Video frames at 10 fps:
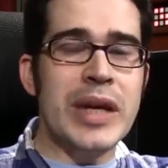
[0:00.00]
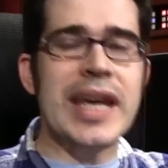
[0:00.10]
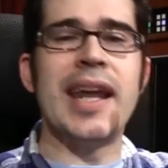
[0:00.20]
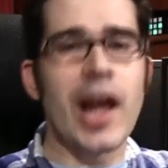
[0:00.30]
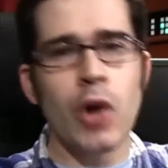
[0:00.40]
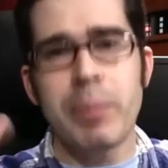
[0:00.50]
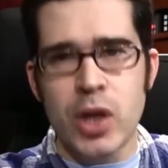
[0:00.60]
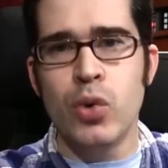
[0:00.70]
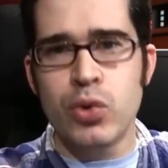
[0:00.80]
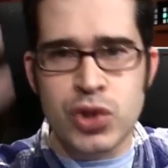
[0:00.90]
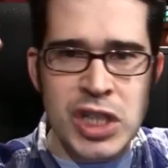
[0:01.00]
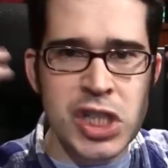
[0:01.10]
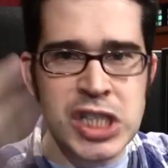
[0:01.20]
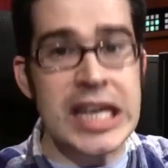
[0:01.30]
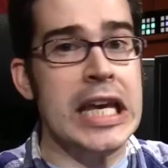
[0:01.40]
we can help you
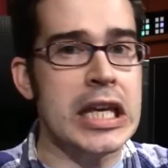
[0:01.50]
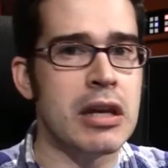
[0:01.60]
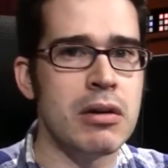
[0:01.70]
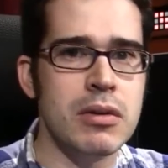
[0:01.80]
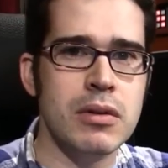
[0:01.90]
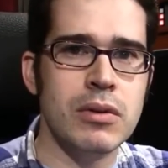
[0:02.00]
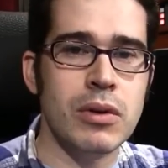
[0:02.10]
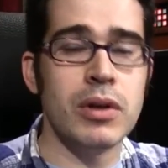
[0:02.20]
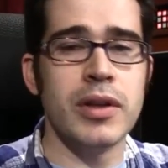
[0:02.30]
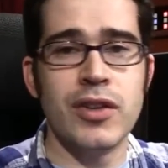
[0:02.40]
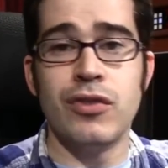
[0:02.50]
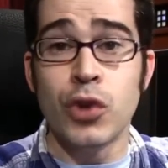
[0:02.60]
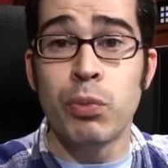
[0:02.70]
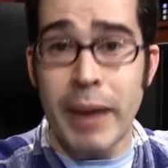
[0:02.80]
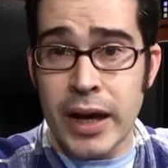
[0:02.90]
succeed, or at least
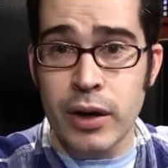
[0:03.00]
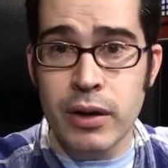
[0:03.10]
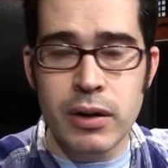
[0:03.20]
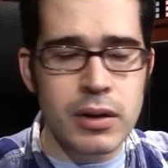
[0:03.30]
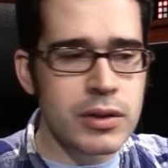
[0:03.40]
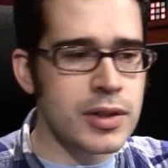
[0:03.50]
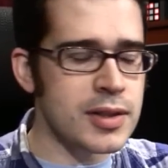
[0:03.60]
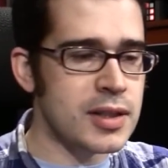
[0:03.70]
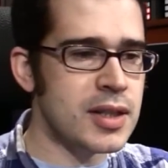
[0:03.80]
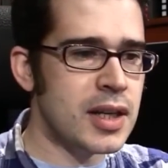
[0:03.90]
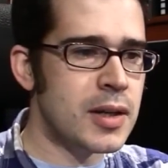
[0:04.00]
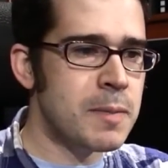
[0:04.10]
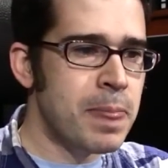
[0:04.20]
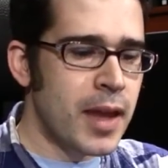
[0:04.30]
do better to succeed.